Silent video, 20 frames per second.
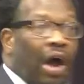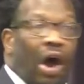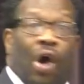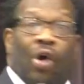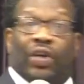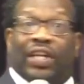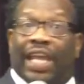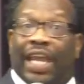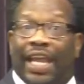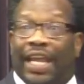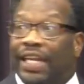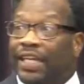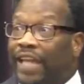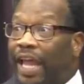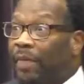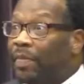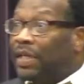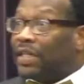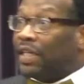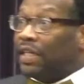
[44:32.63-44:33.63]
Oh, King
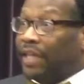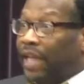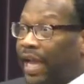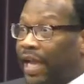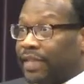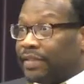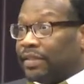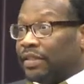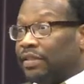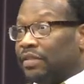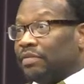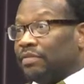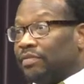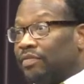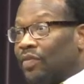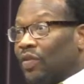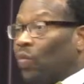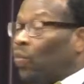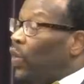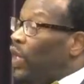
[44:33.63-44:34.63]
Nebuchadnezzar,
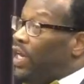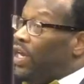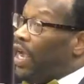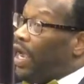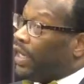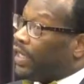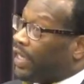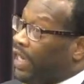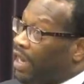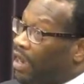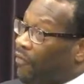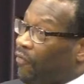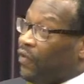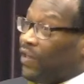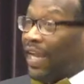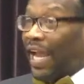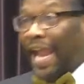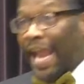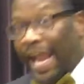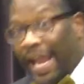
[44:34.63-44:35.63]
we're not
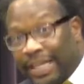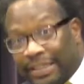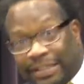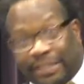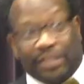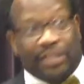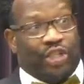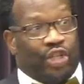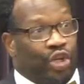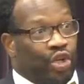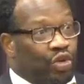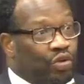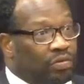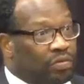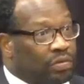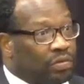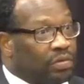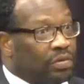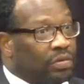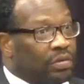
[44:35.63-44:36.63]
careful to answer
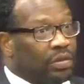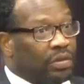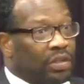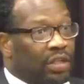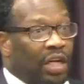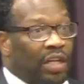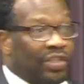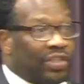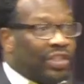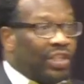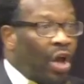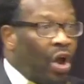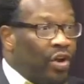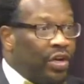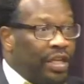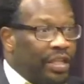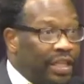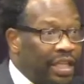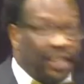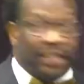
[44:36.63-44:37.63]
you
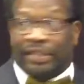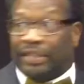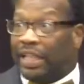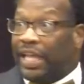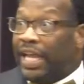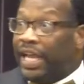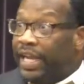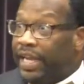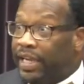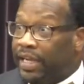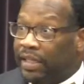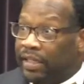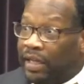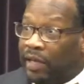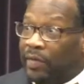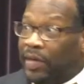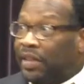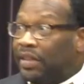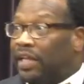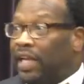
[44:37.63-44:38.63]
concerning this thing.
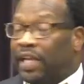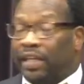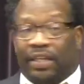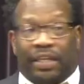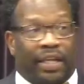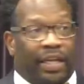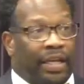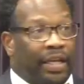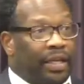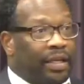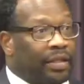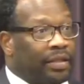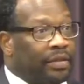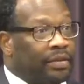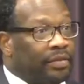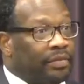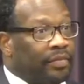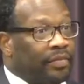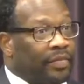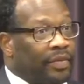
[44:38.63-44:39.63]
Everything
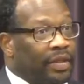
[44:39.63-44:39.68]
again.